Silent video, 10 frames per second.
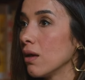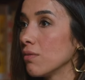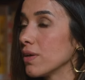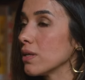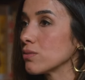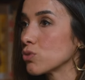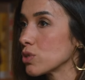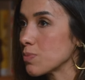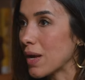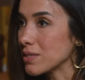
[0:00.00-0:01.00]
felt
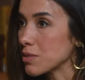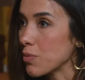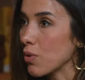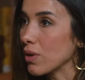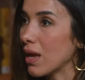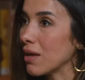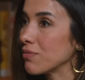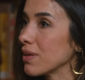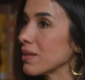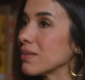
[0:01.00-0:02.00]
responsible. I
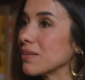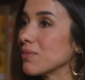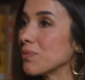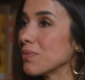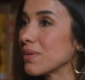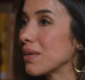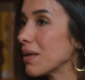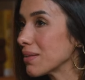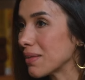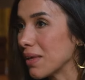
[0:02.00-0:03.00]
felt
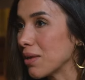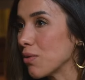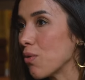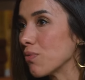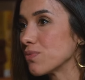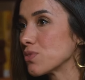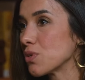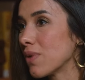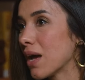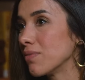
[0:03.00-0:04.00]
guilty of
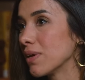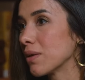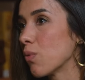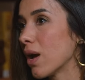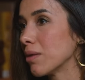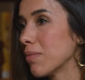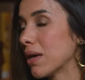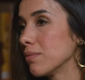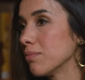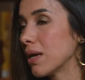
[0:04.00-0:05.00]
surviving while
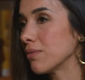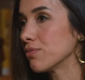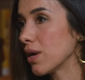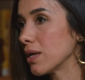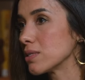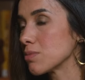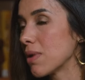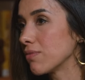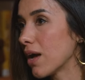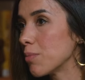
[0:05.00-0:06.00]
my friends,
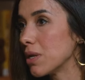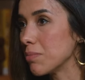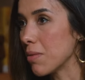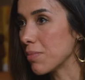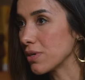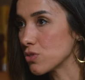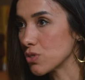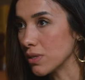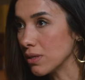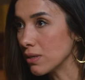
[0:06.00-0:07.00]
my family members
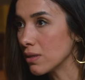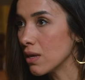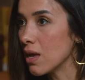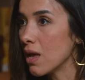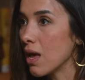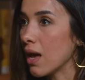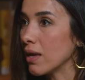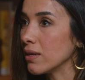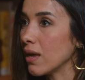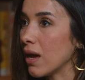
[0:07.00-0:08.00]
didn't.
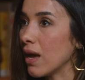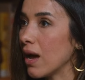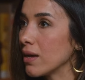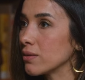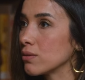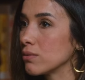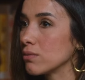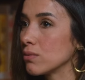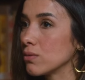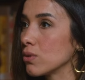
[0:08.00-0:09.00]
And I had
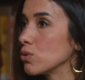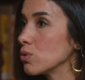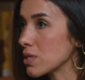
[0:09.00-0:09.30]
to do